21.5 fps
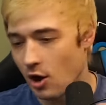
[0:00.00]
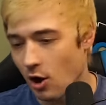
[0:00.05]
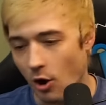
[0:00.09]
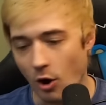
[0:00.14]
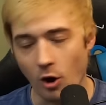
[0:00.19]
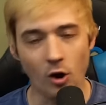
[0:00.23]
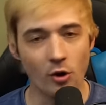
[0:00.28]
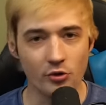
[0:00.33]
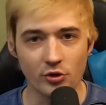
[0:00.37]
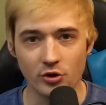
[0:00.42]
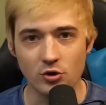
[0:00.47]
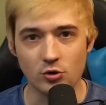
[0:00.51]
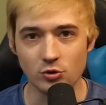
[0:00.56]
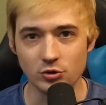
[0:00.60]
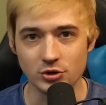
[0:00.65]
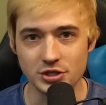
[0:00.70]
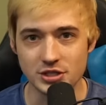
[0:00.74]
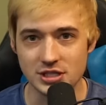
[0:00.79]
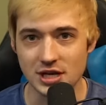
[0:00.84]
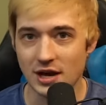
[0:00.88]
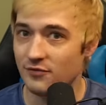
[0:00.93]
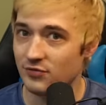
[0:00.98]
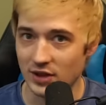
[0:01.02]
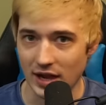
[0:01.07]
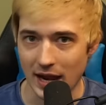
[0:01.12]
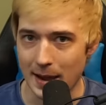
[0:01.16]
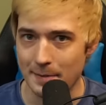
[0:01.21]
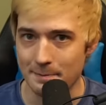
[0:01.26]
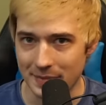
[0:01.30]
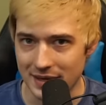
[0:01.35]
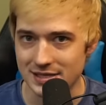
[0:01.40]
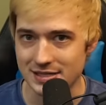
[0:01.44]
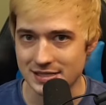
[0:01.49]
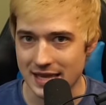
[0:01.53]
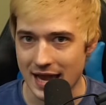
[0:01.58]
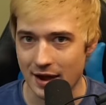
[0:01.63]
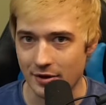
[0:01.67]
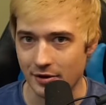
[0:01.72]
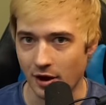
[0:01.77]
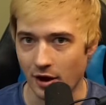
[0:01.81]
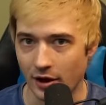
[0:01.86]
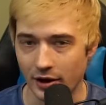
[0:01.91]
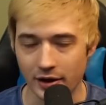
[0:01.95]
all the cool stuff that I missed
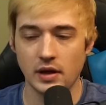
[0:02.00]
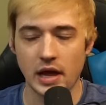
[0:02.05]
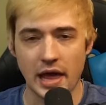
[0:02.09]
out on.